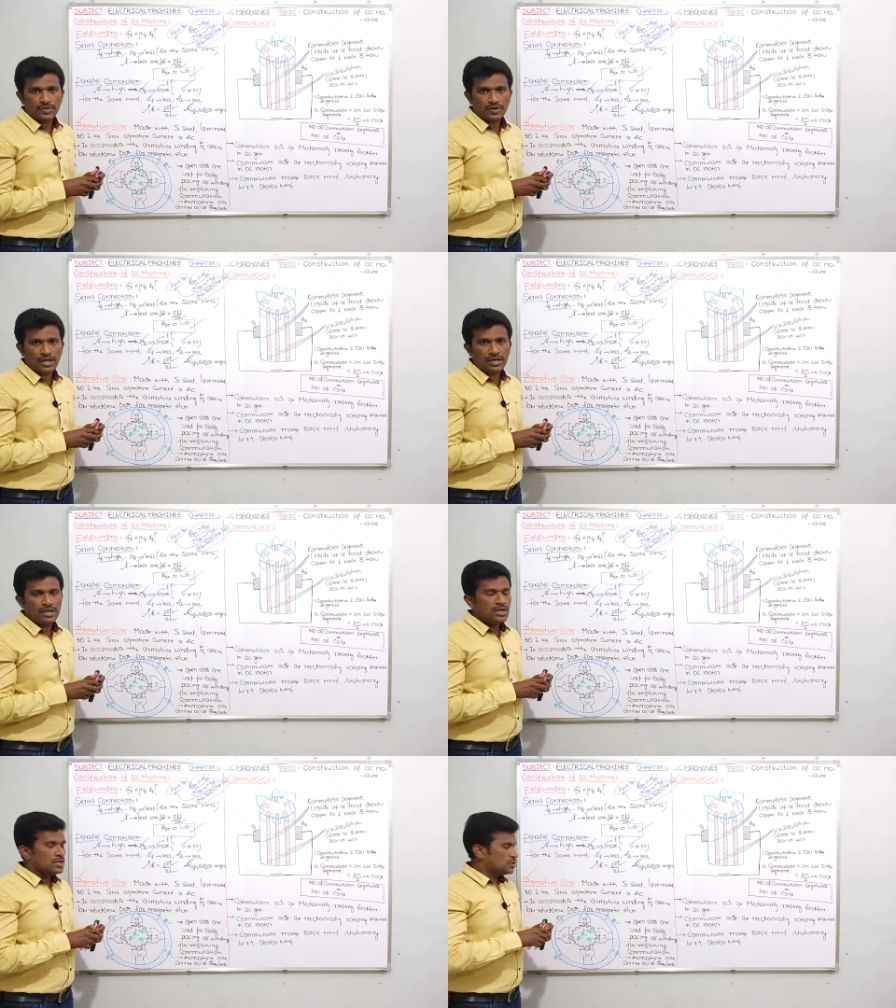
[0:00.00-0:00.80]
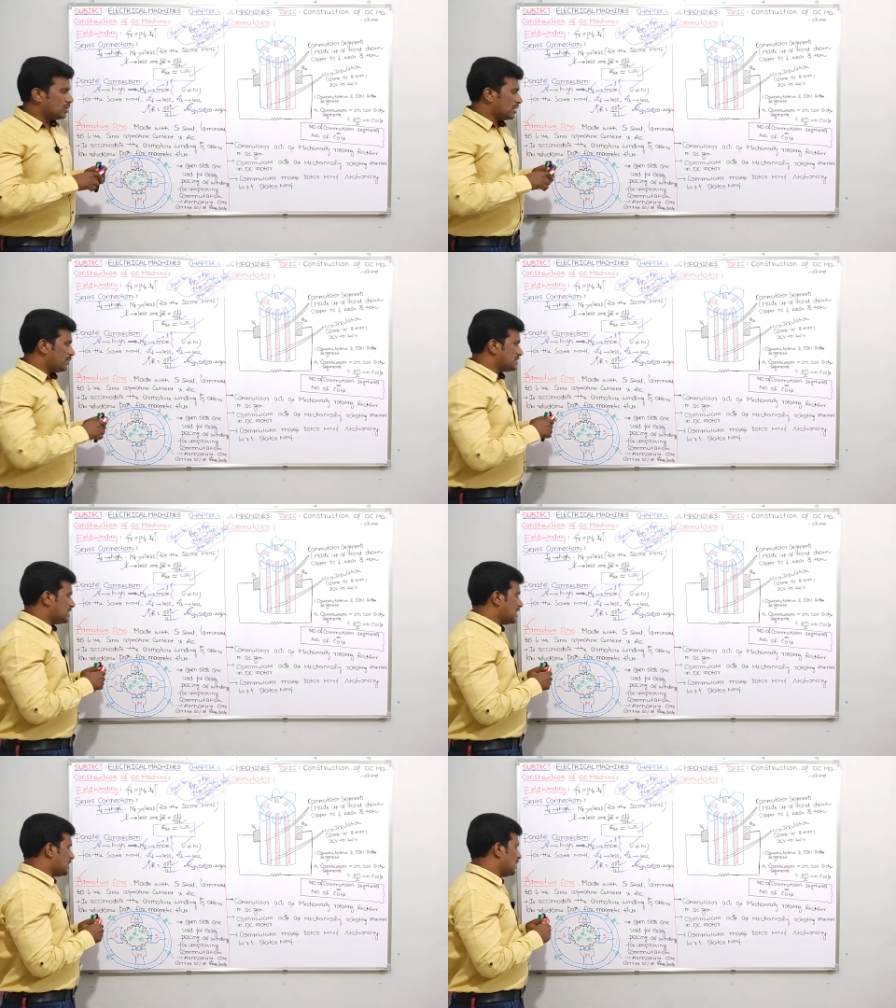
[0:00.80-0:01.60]
okay. So that means
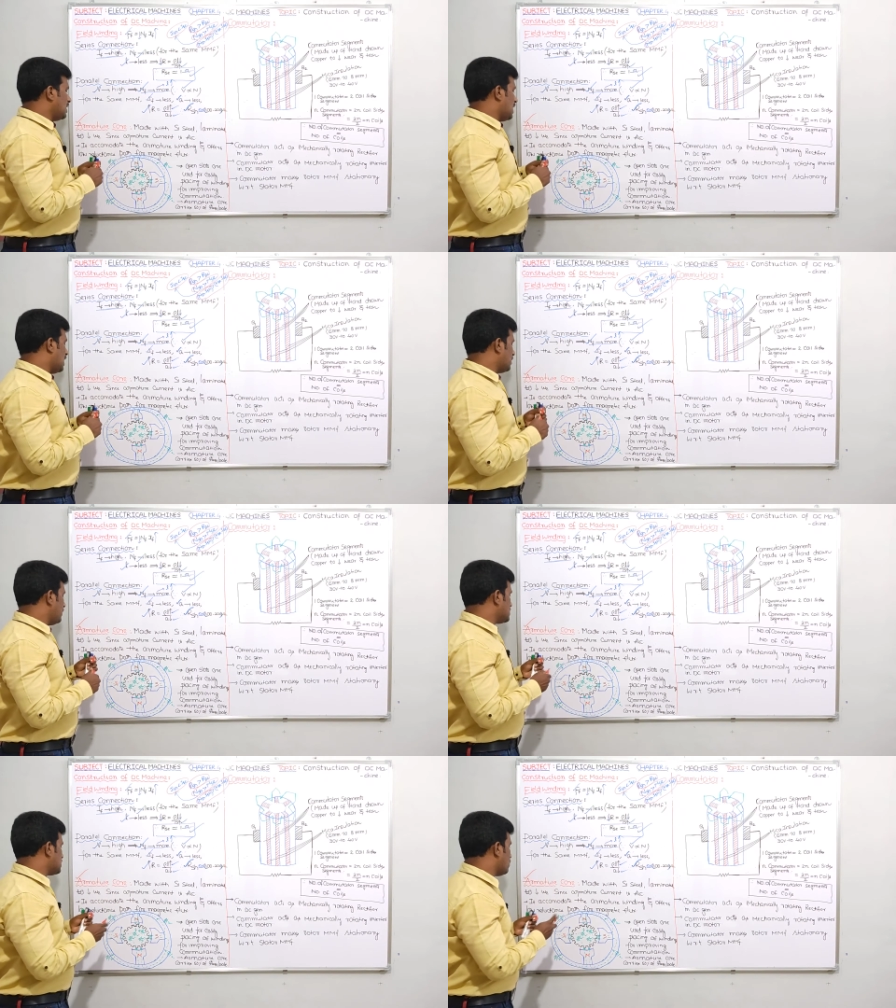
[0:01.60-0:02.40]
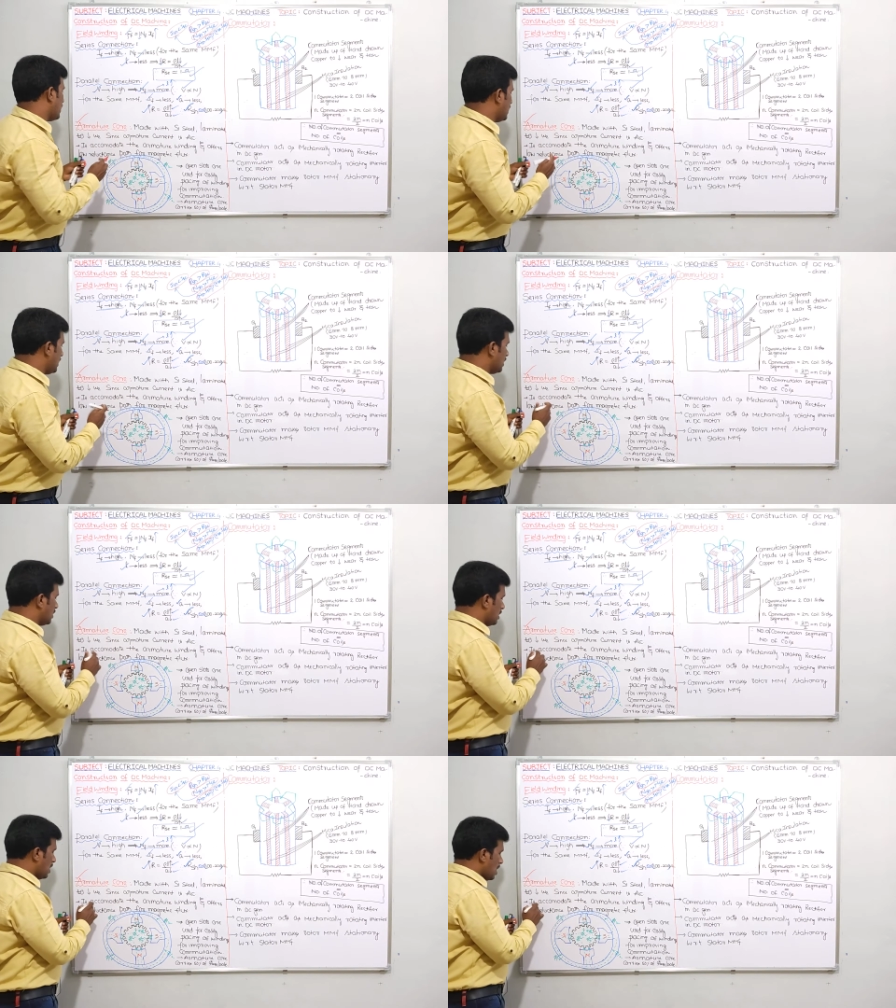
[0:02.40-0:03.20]
indirectly armature winding
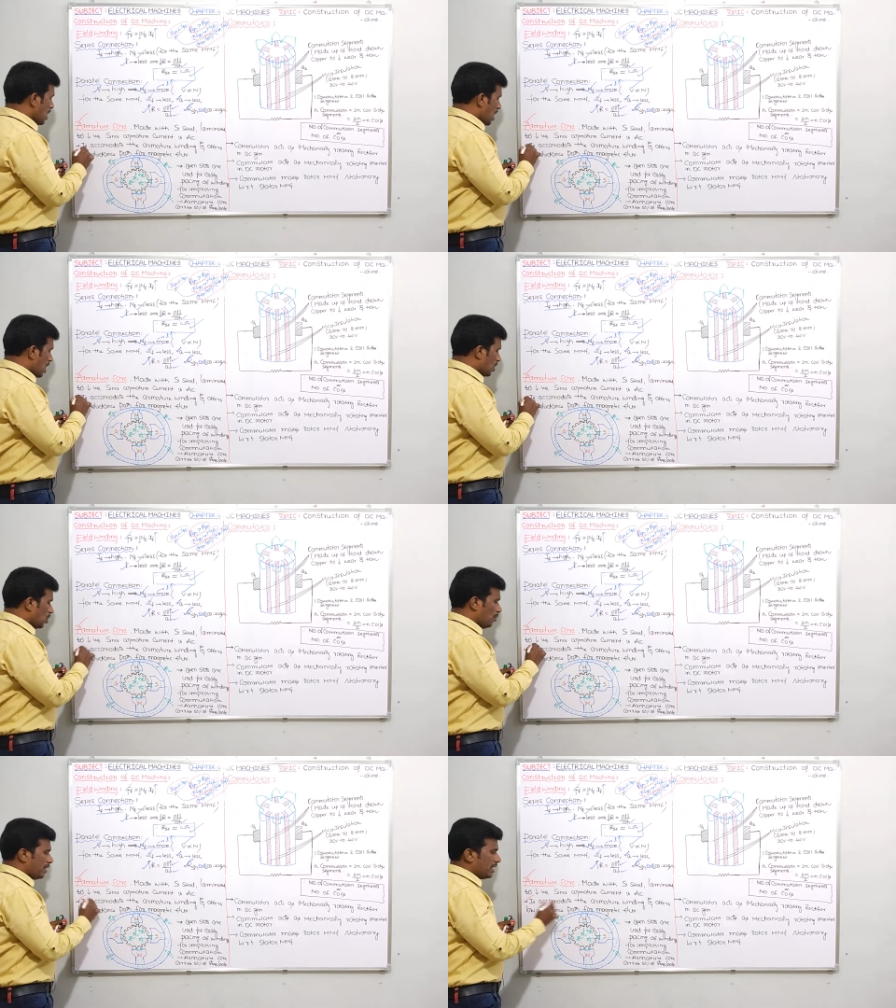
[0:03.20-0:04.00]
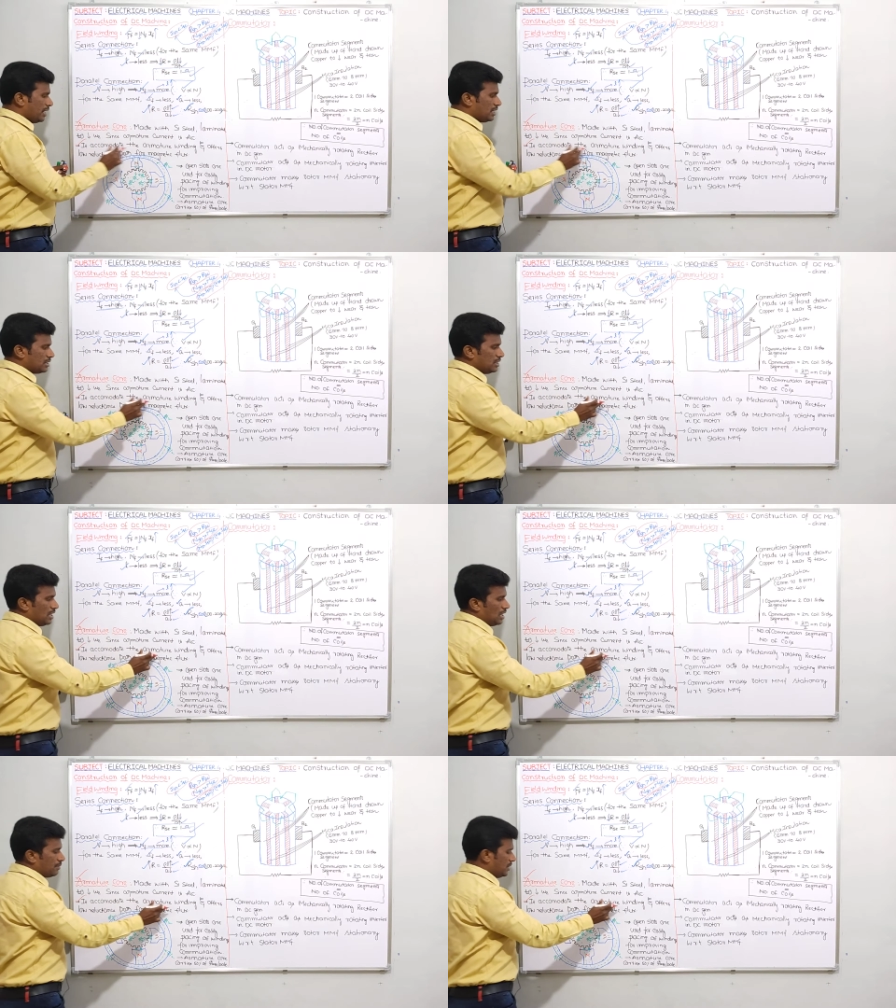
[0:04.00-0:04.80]
accommodate the
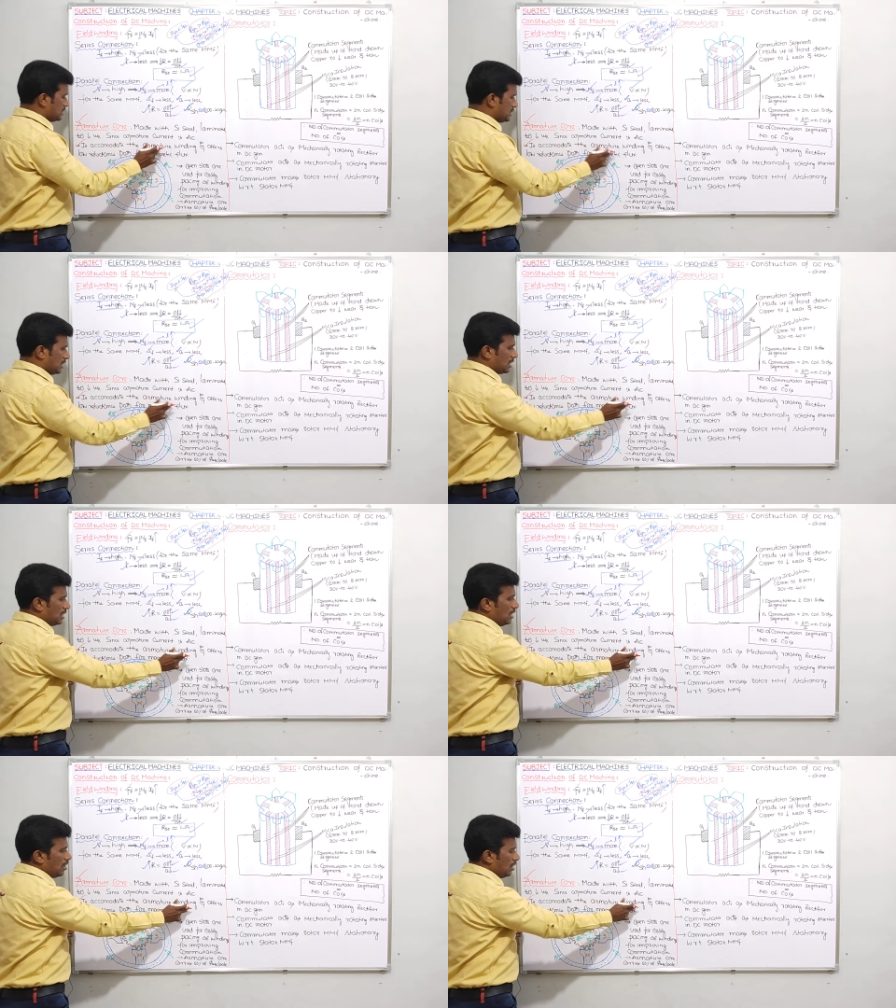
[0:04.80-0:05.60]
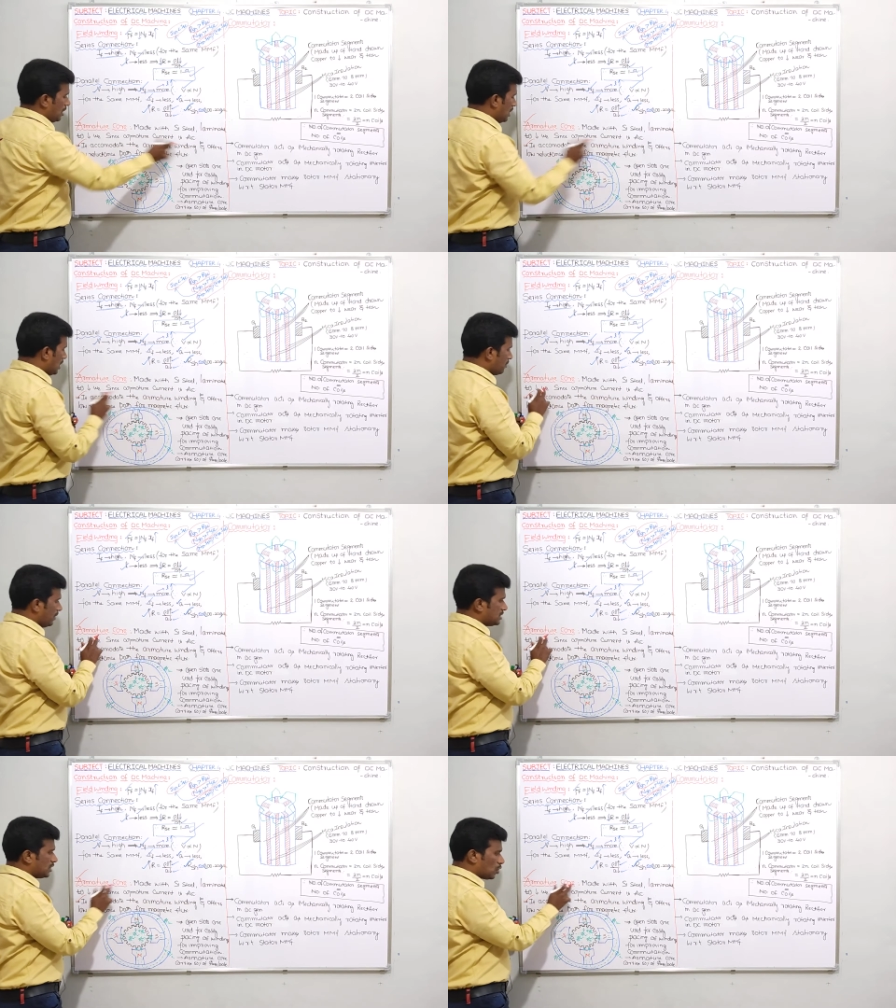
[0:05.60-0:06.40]

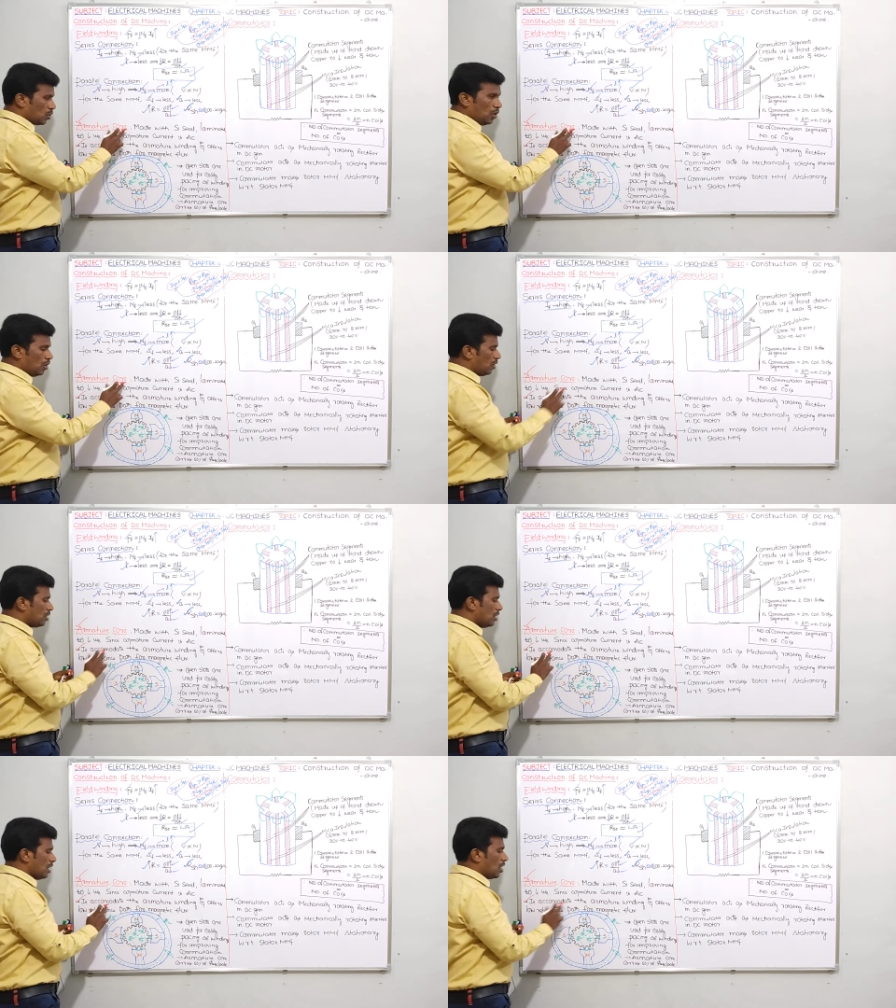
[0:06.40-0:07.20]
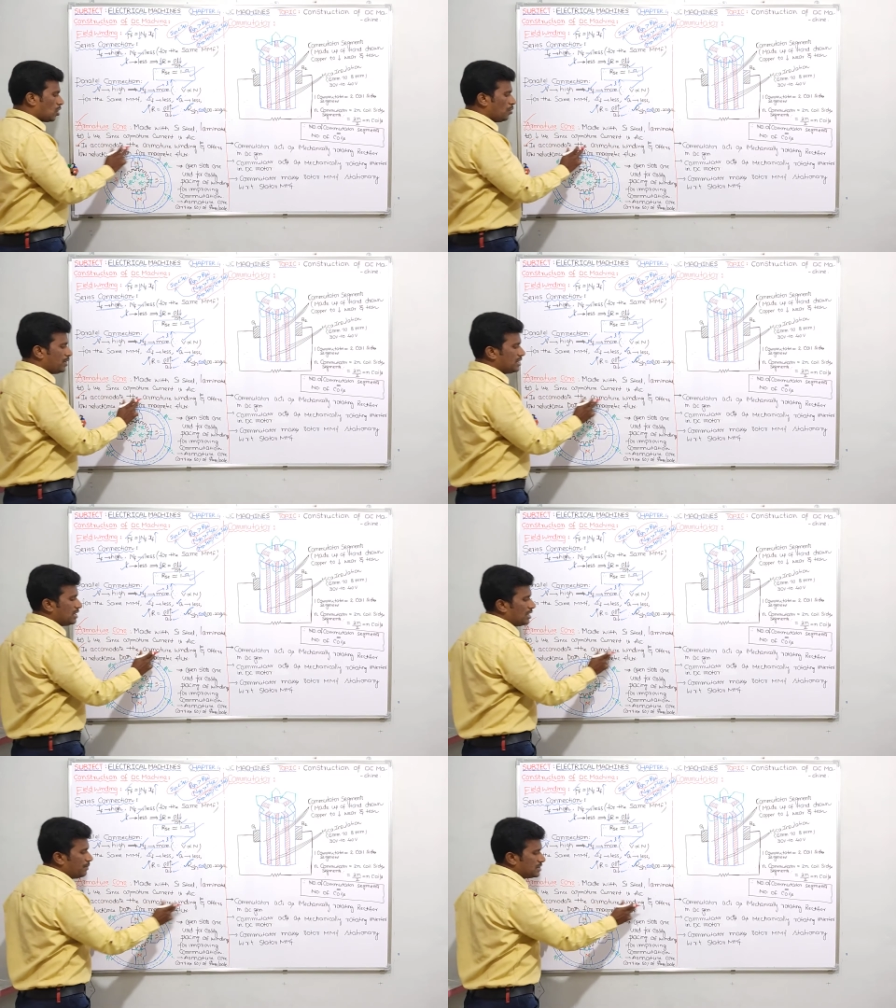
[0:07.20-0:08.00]
armature core, accommodate
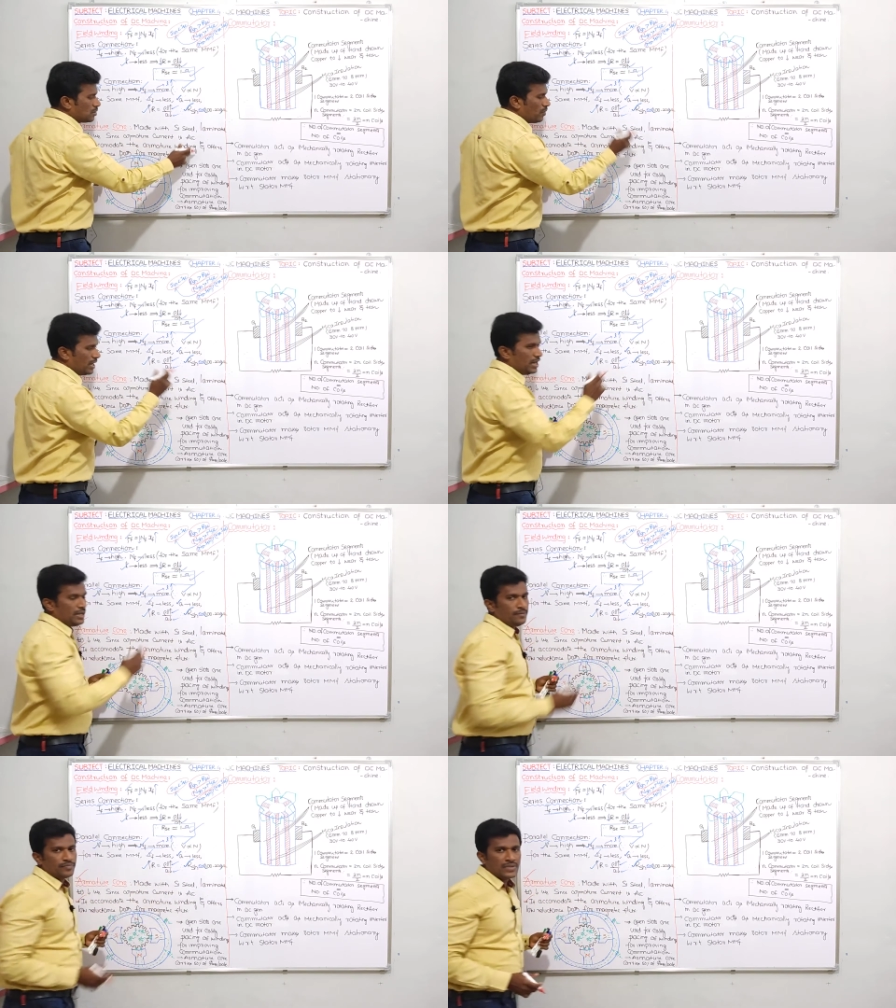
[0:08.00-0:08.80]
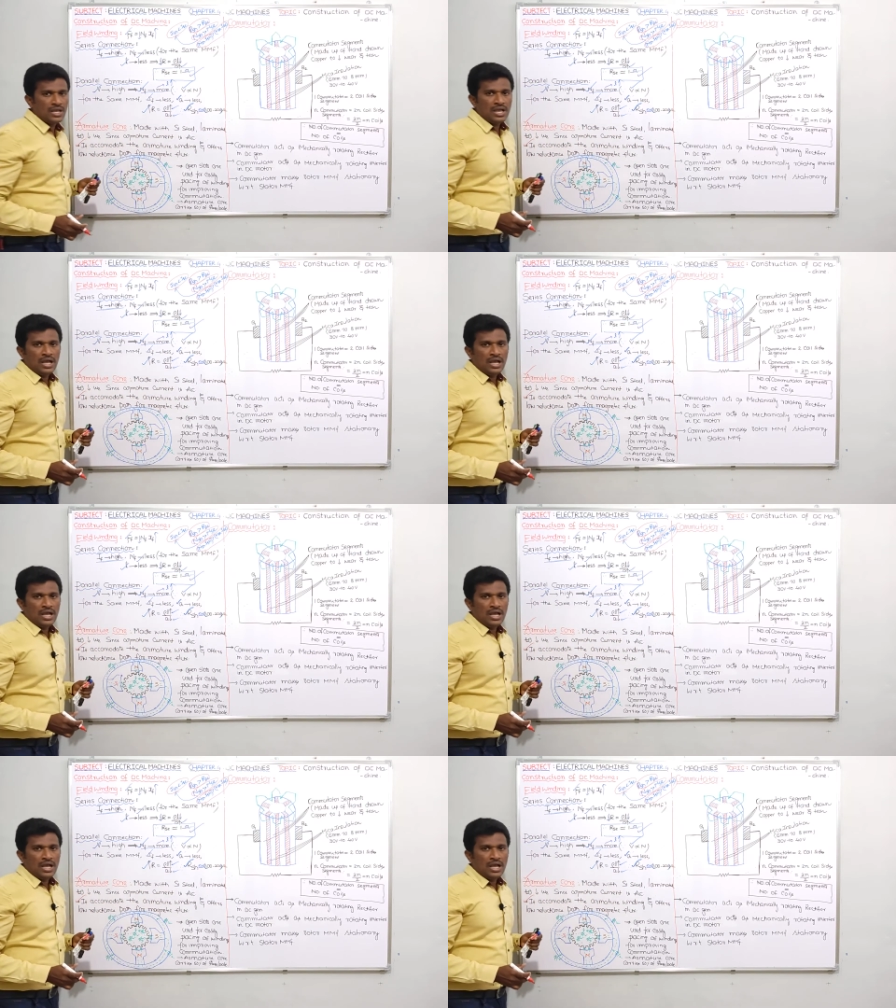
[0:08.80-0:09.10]
the armature winding,